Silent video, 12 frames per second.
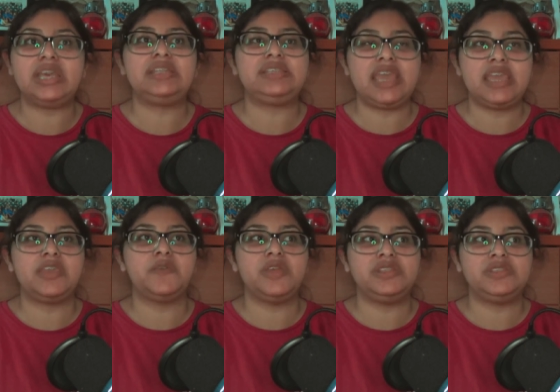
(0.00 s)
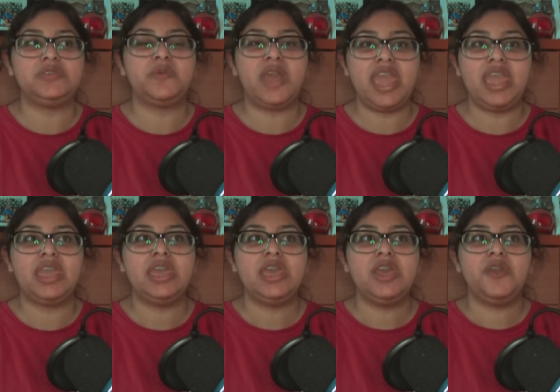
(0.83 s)
take you into a
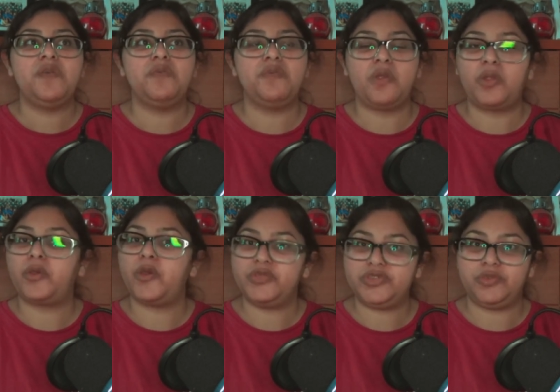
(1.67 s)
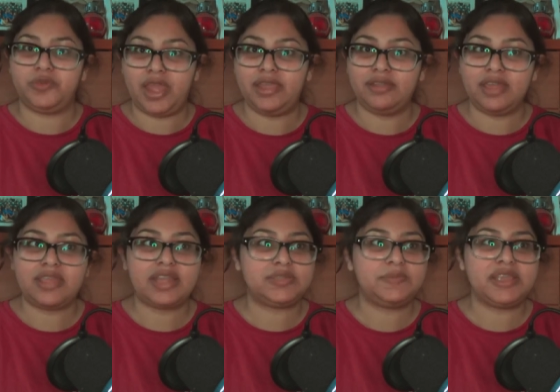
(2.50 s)
roller coaster ride.
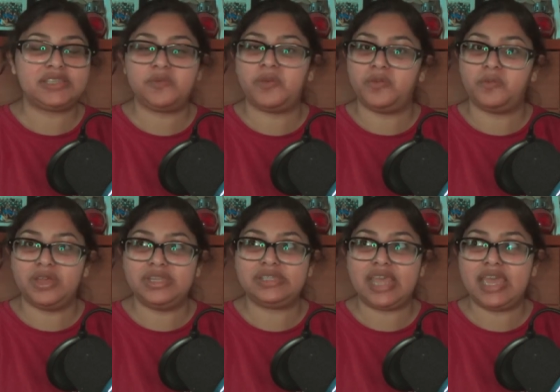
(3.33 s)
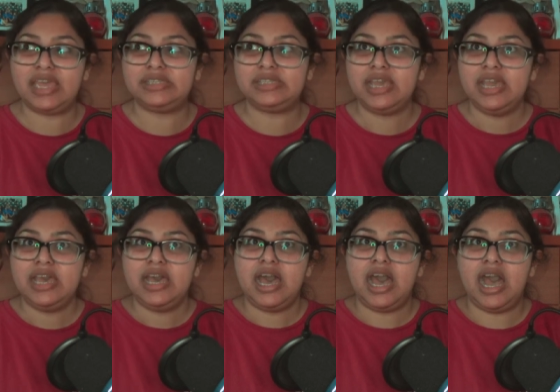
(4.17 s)
That's basically what it was. And
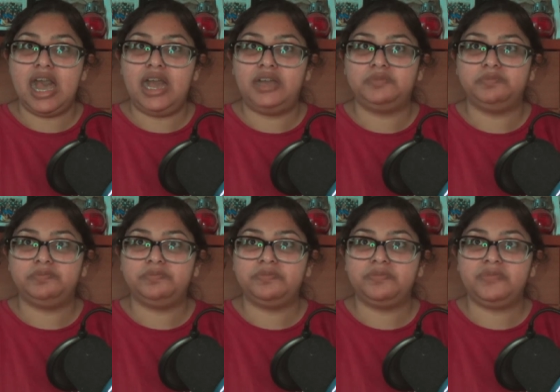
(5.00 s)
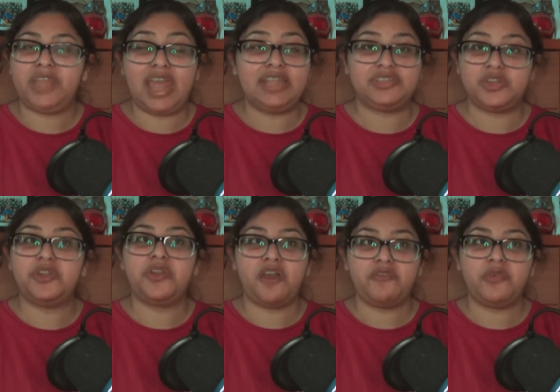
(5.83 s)
yeah, it started
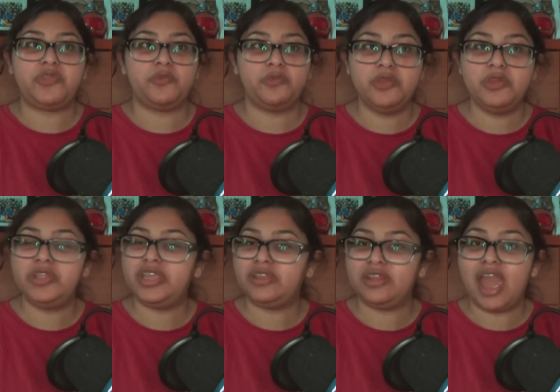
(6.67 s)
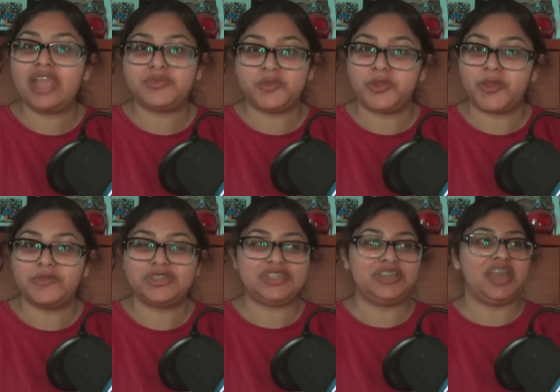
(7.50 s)
off with a really nice roller coaster.